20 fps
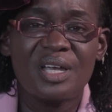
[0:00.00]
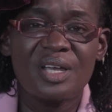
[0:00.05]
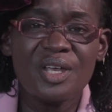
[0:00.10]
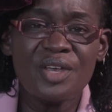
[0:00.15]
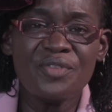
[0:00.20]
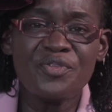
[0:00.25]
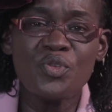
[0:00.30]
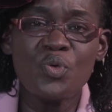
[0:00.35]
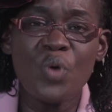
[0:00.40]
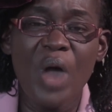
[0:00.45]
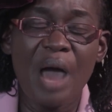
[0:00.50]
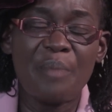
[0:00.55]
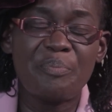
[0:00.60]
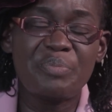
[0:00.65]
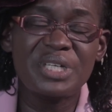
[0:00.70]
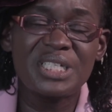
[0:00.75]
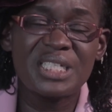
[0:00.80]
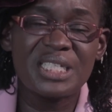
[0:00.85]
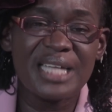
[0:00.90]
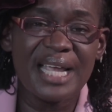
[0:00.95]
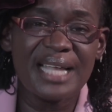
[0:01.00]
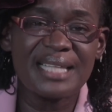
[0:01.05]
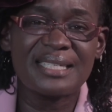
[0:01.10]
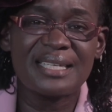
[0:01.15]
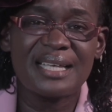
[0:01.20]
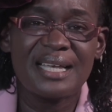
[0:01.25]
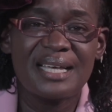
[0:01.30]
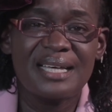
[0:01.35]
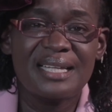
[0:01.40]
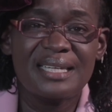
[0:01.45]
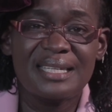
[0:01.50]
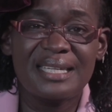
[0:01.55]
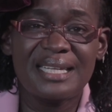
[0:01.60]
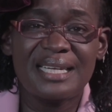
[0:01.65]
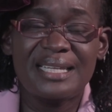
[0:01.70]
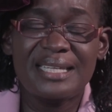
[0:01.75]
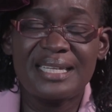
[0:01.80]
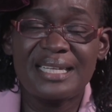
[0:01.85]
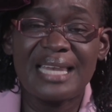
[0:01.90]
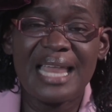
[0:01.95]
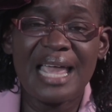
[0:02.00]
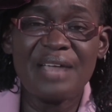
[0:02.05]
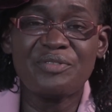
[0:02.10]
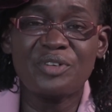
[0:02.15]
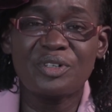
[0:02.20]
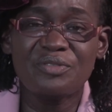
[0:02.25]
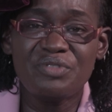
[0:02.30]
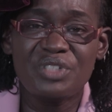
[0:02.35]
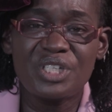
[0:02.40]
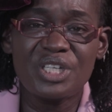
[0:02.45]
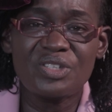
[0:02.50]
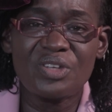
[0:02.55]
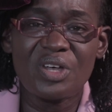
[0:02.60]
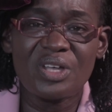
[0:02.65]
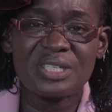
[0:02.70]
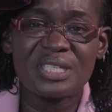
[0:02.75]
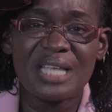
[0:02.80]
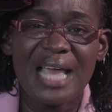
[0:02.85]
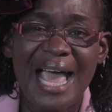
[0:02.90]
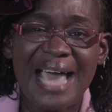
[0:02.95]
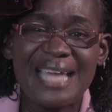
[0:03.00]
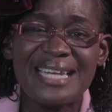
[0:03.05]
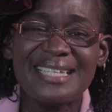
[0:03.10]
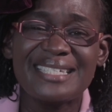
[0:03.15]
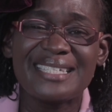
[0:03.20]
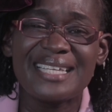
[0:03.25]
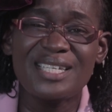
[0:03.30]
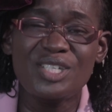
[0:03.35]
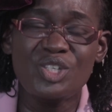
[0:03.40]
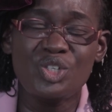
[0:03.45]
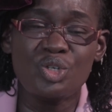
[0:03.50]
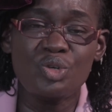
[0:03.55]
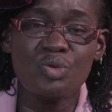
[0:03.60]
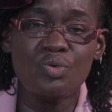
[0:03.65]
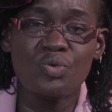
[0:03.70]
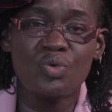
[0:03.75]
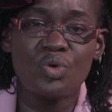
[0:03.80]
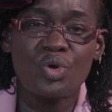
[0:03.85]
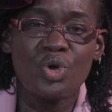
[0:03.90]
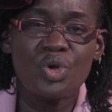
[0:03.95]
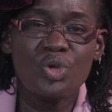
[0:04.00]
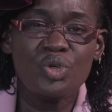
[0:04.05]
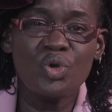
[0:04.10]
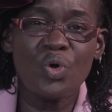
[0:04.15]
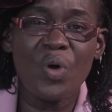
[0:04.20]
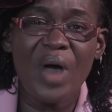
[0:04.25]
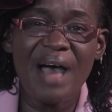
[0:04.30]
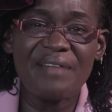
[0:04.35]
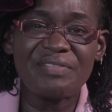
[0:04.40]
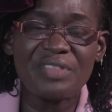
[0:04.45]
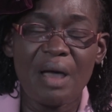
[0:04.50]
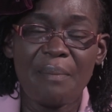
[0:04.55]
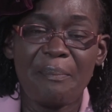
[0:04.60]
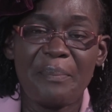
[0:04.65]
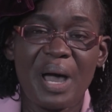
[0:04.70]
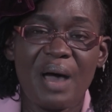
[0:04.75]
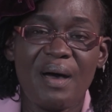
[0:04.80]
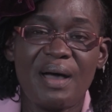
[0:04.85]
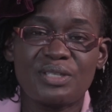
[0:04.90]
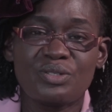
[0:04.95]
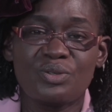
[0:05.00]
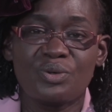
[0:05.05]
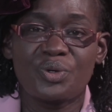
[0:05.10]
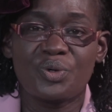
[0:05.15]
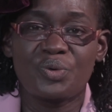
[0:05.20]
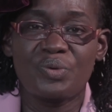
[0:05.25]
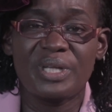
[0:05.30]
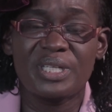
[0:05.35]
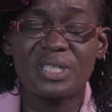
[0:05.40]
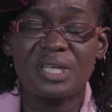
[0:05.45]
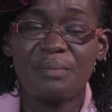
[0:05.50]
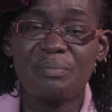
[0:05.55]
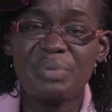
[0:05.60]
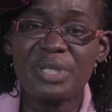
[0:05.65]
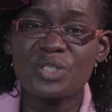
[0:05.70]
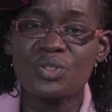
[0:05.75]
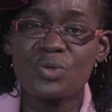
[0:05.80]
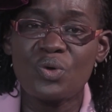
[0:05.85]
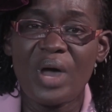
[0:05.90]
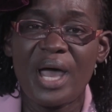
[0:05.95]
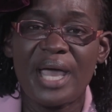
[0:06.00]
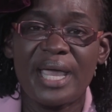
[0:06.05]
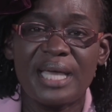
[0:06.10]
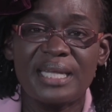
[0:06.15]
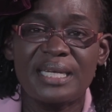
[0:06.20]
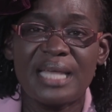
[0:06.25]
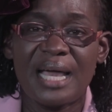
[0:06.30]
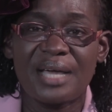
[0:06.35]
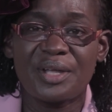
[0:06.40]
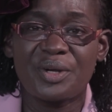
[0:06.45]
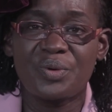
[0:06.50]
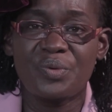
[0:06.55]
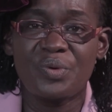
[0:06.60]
if you appreciate the life of Jesus and is in you, you have that power to create. Please go ahead and